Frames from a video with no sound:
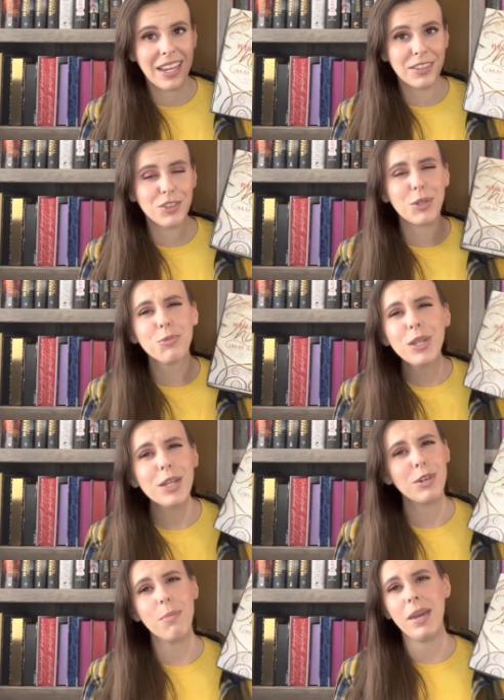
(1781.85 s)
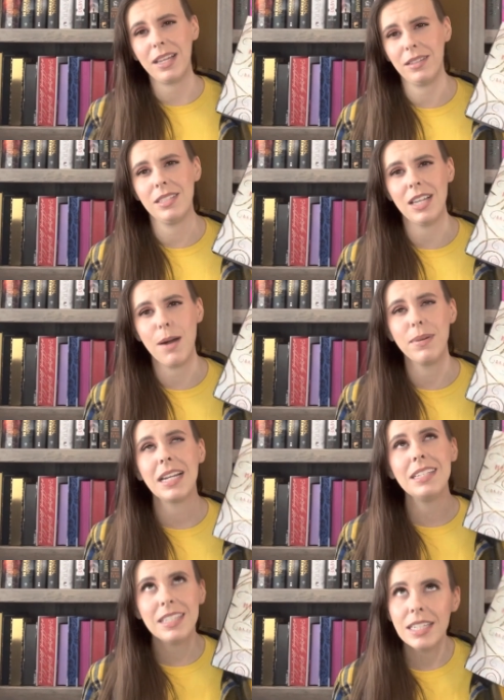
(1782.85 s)
and so I really want to pick this up, and I
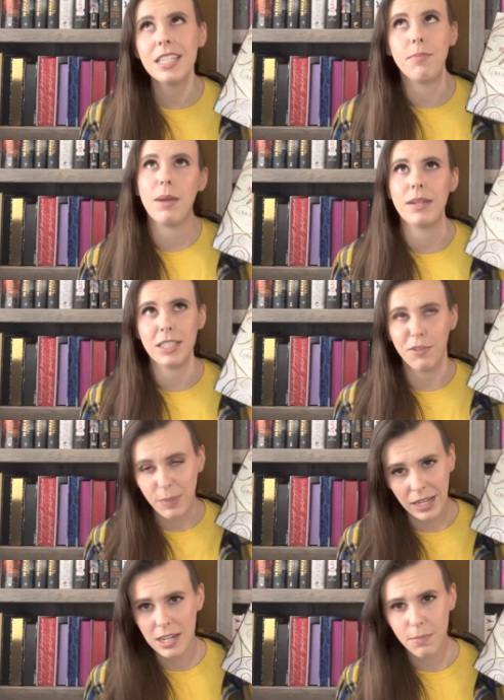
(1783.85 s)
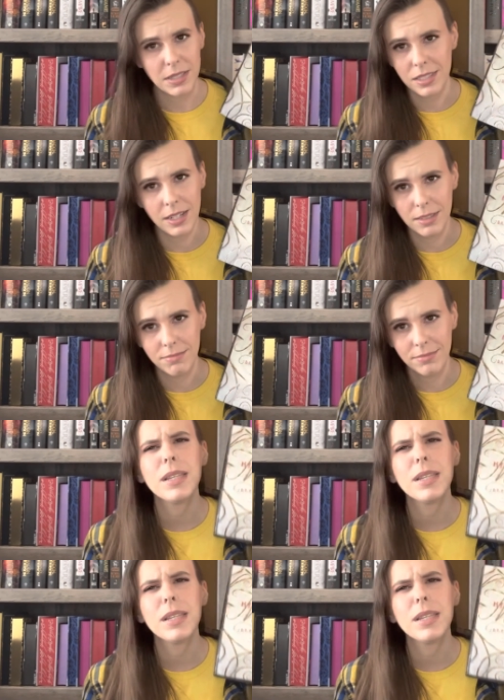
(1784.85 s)
need to make myself pick it up this year.